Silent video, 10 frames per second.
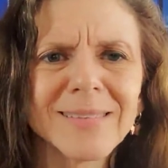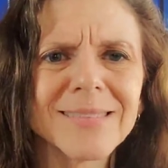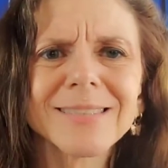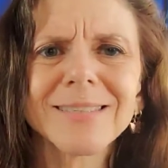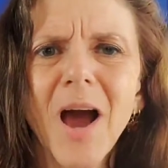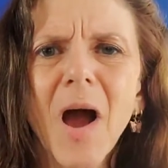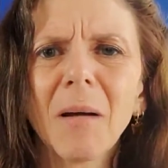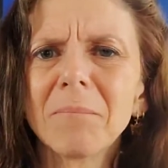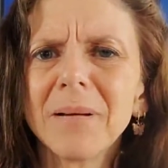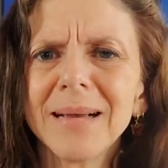
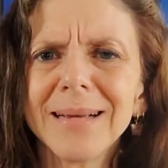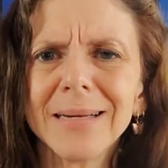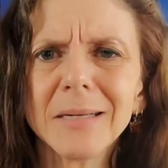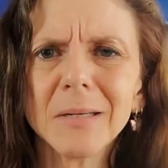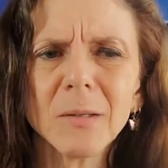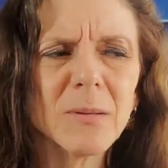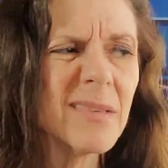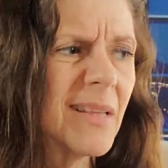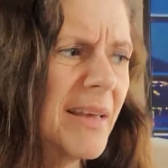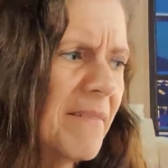Scott Baio
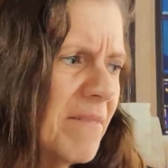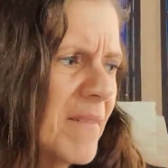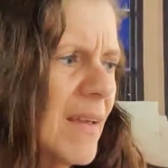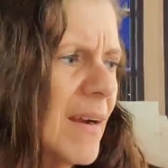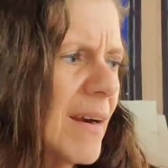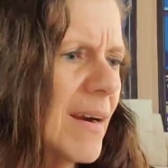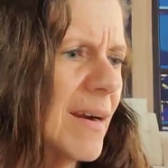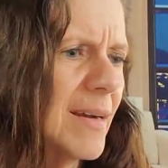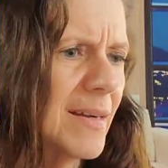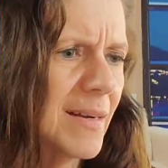and Leith
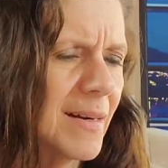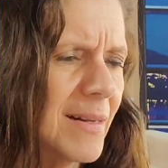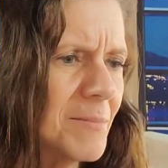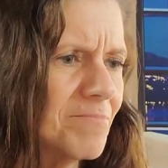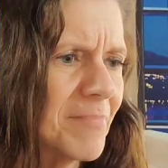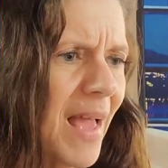Garrett, and